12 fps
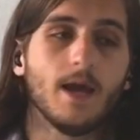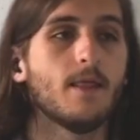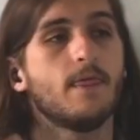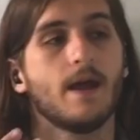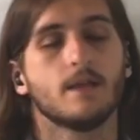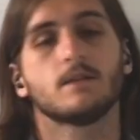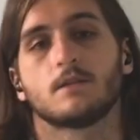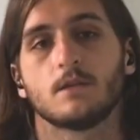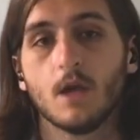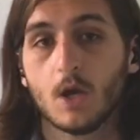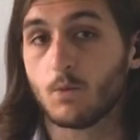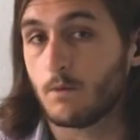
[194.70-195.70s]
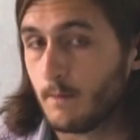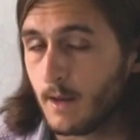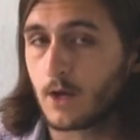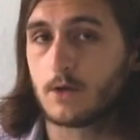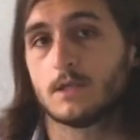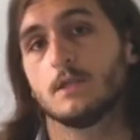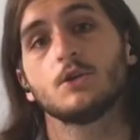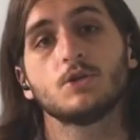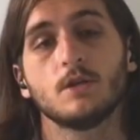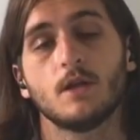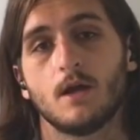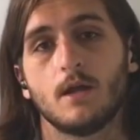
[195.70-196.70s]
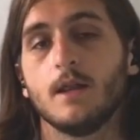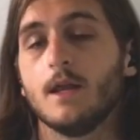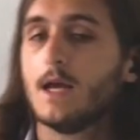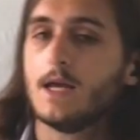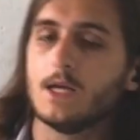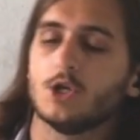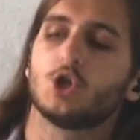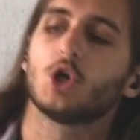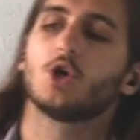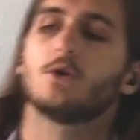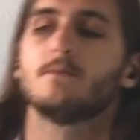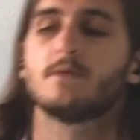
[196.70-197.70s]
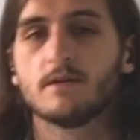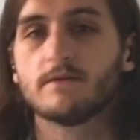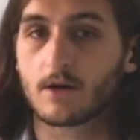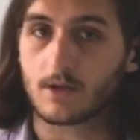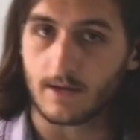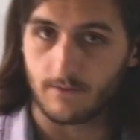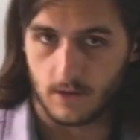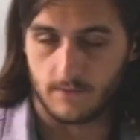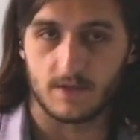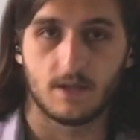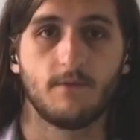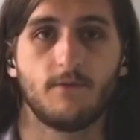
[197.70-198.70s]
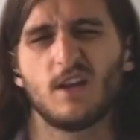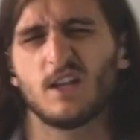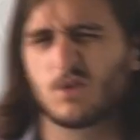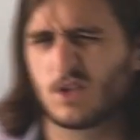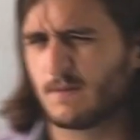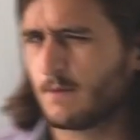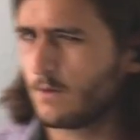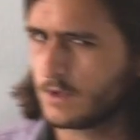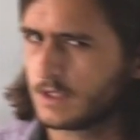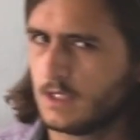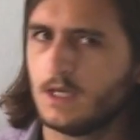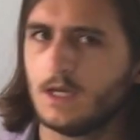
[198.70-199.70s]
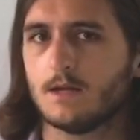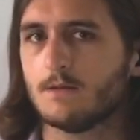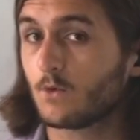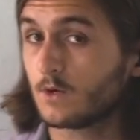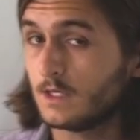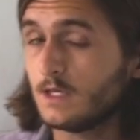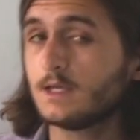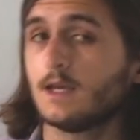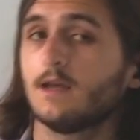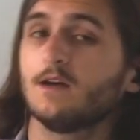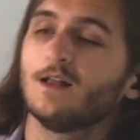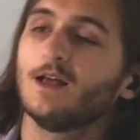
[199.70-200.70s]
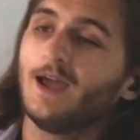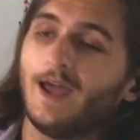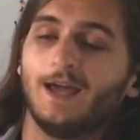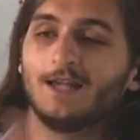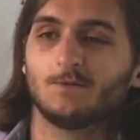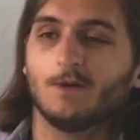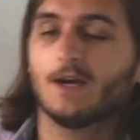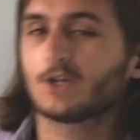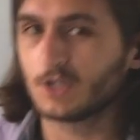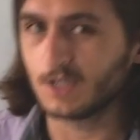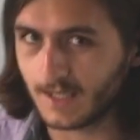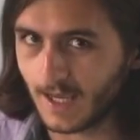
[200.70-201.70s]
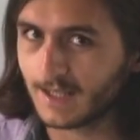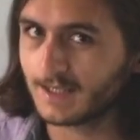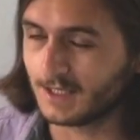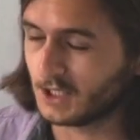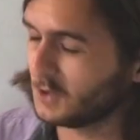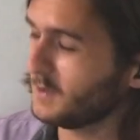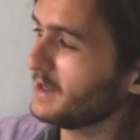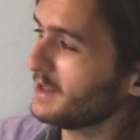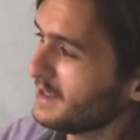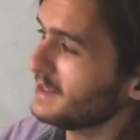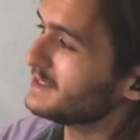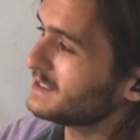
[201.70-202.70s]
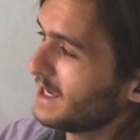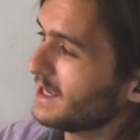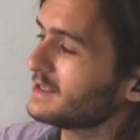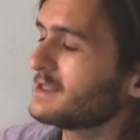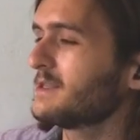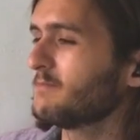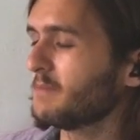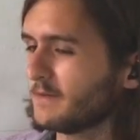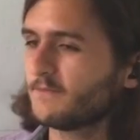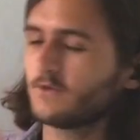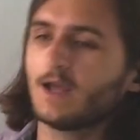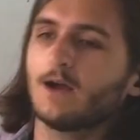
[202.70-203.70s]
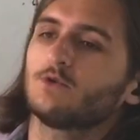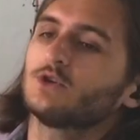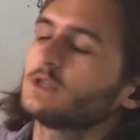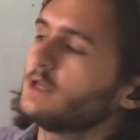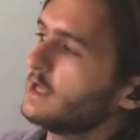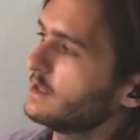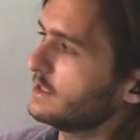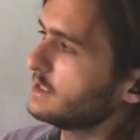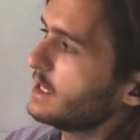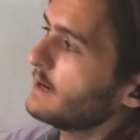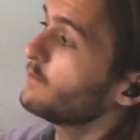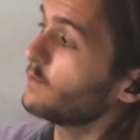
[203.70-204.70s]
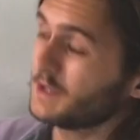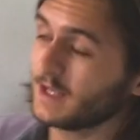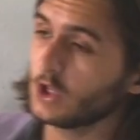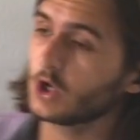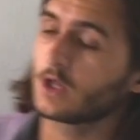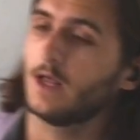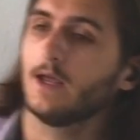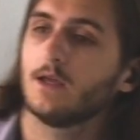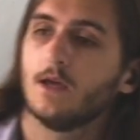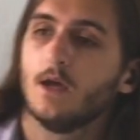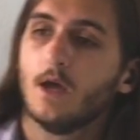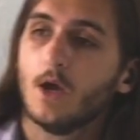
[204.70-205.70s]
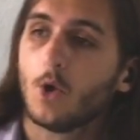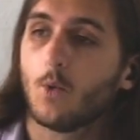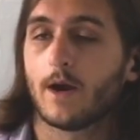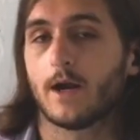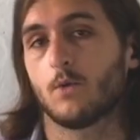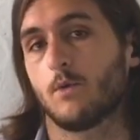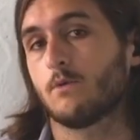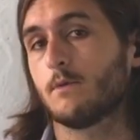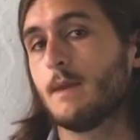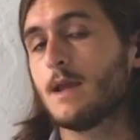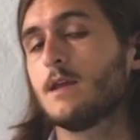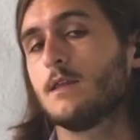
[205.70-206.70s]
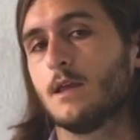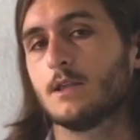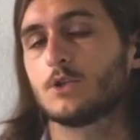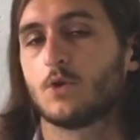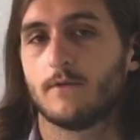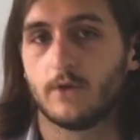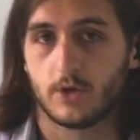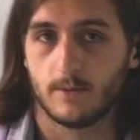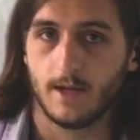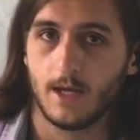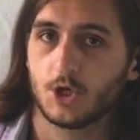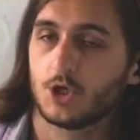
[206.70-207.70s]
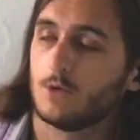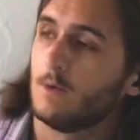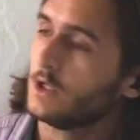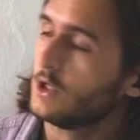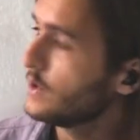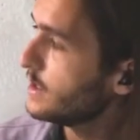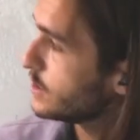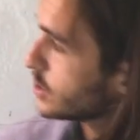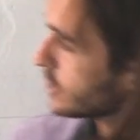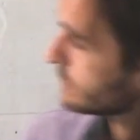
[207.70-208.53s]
And that's what we make our decision on in terms of our level of significance, which is something we'll see in more detail as we actually get to doing these tests. But for now, we're just gonna get the setup for what they look like, where when we're making that sort of determination, we can do it in